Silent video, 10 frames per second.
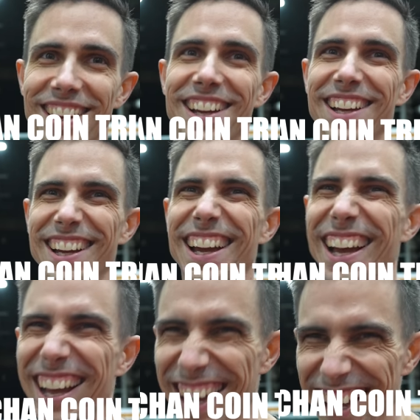So,
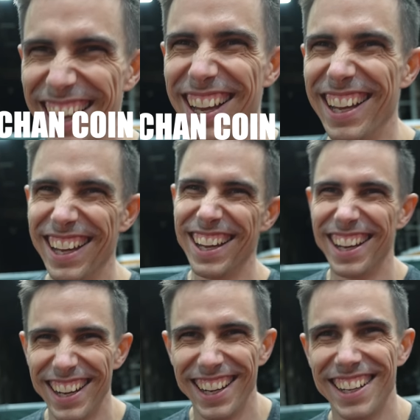so it's based on
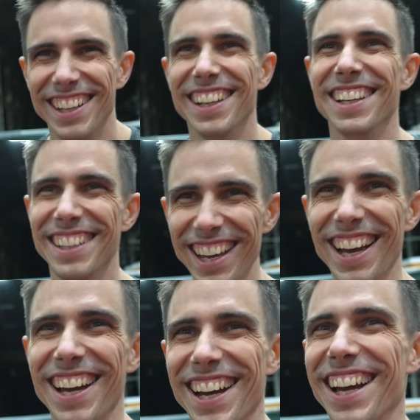the results, not yeah, on
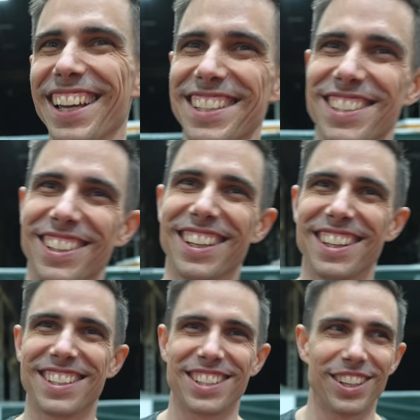the... I guess ah, okay, so. I okay.
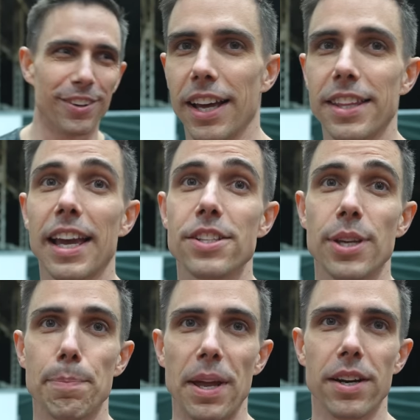think so. I think as you
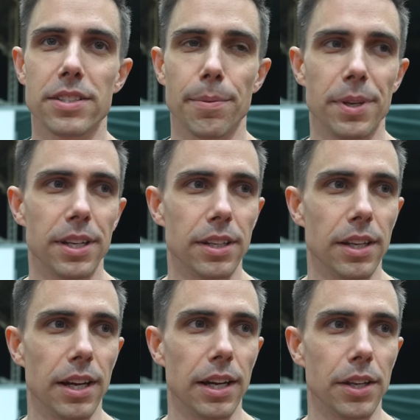get better at something,
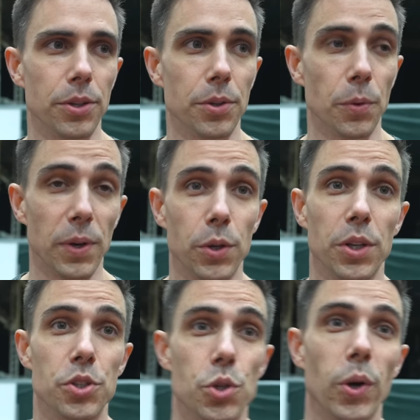uh, when you
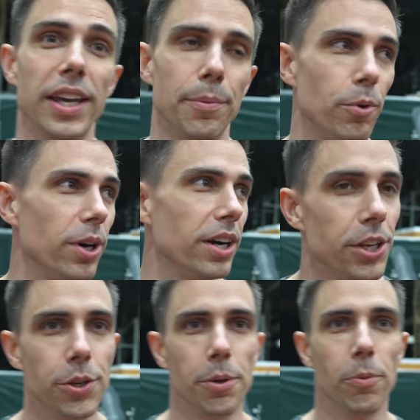enjoy it more, you
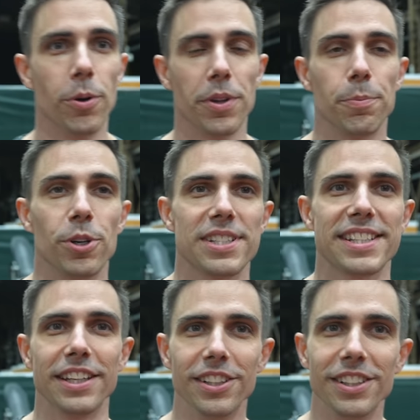do it more with more
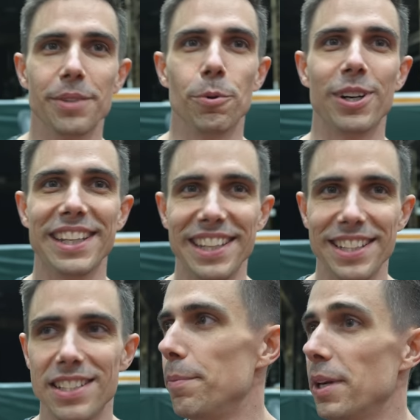skill and more
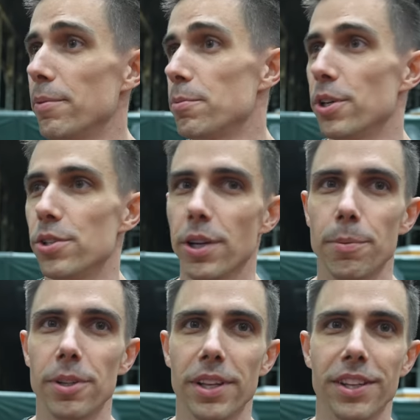ease, it becomes more
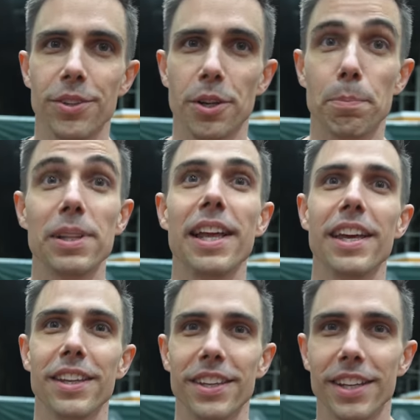enjoyable and you could
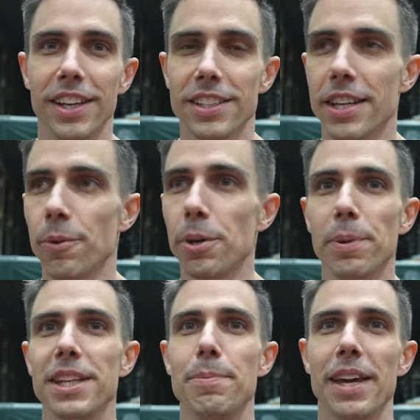play. It's like when you're
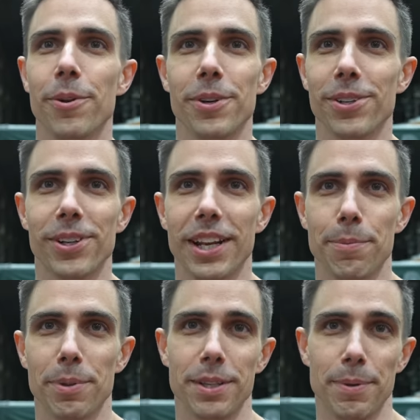playing the piano, when you're learning how to
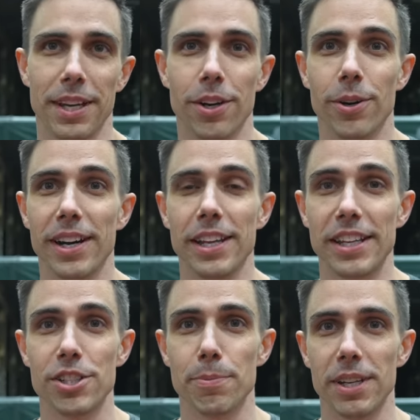play the piano or any
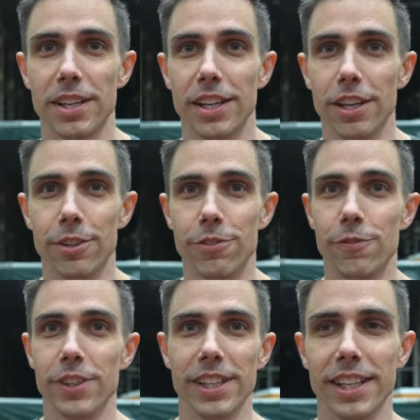instrument, if you
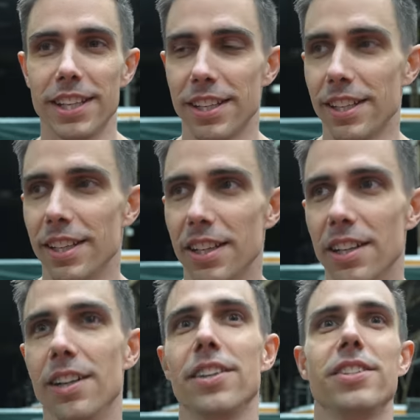feel like,
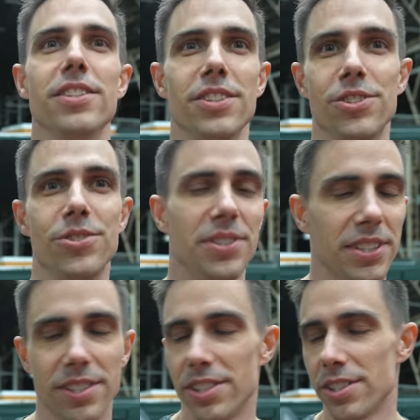oh, this is a, this
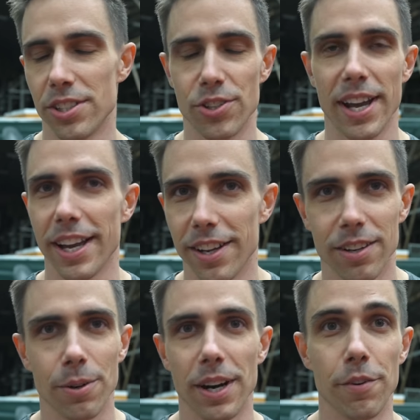is just a drag,
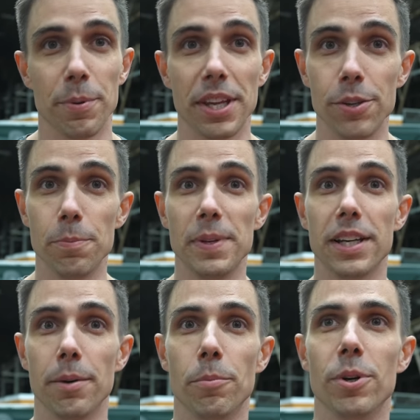oh, whatever. But then you
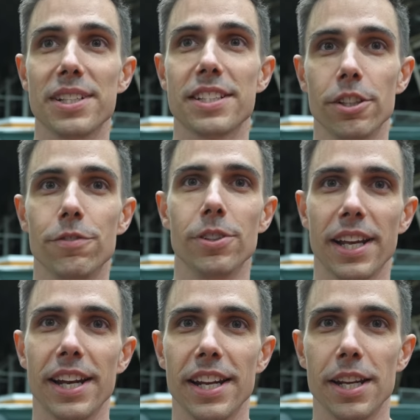become more skillful at
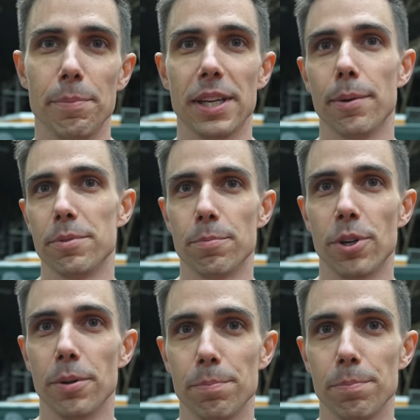it and it becomes more